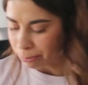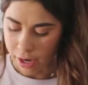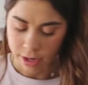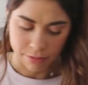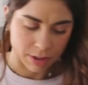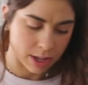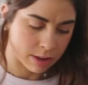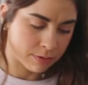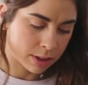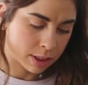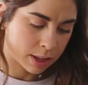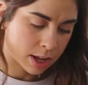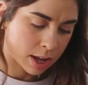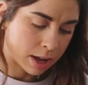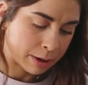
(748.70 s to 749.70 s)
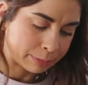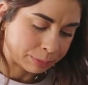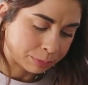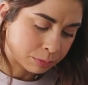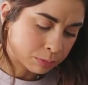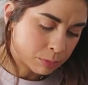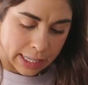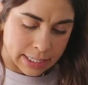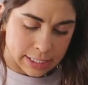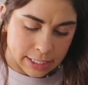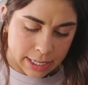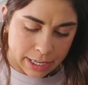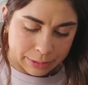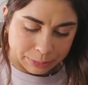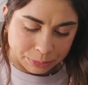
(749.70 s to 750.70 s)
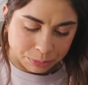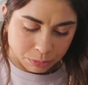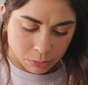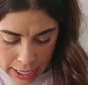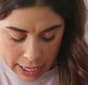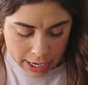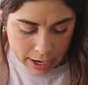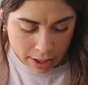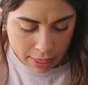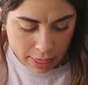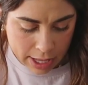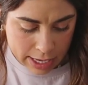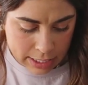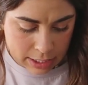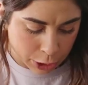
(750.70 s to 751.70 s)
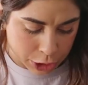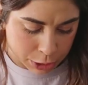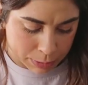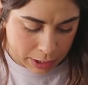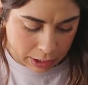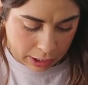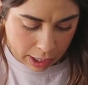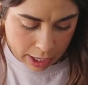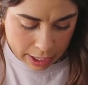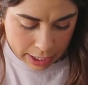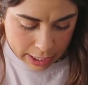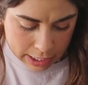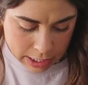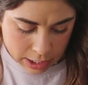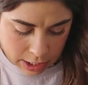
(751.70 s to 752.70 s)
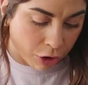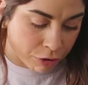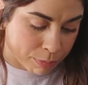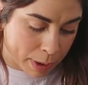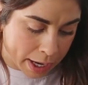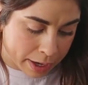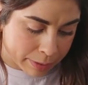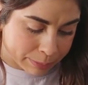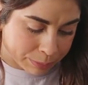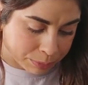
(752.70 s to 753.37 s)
kind of evenly place it in this parchment lined loaf pan.